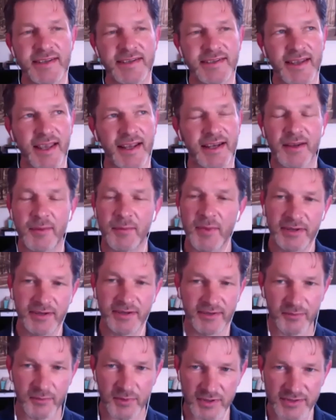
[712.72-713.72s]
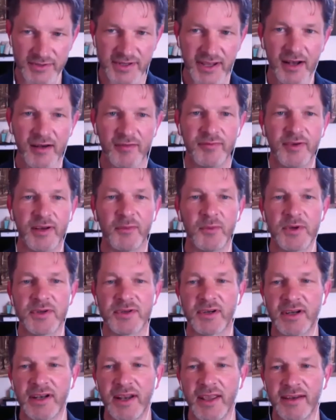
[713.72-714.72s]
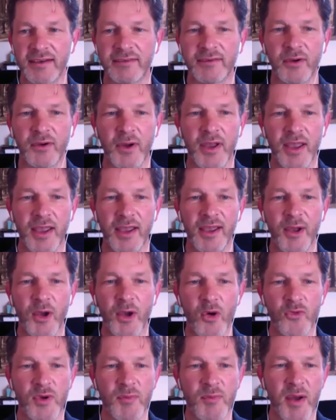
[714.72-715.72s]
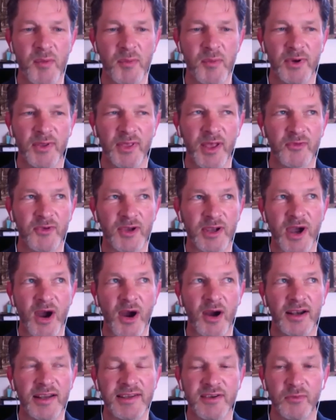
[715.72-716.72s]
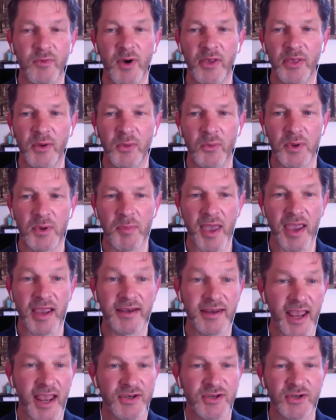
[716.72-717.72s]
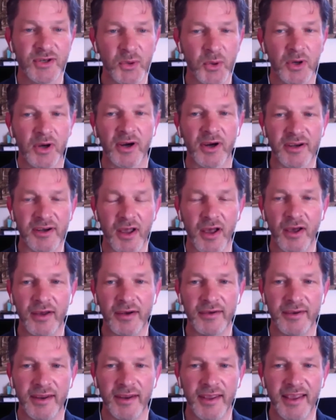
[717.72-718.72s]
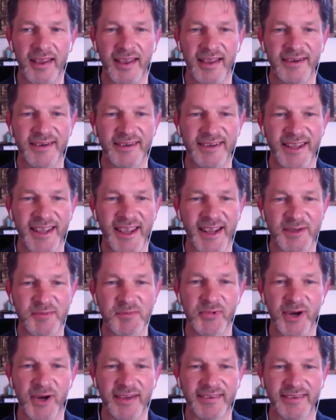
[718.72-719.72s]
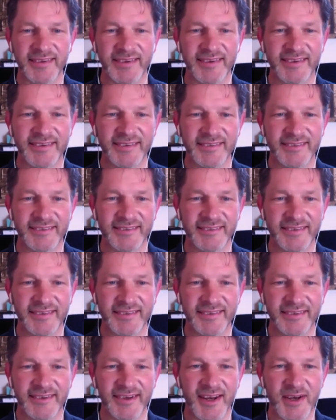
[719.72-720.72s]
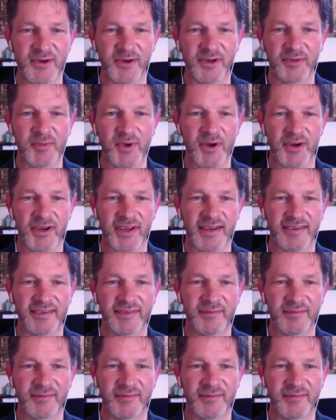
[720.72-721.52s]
and you'll meet this with yourself and with your clients. So remember that regardless of whether we pay attention to it or not, it's present in your experience.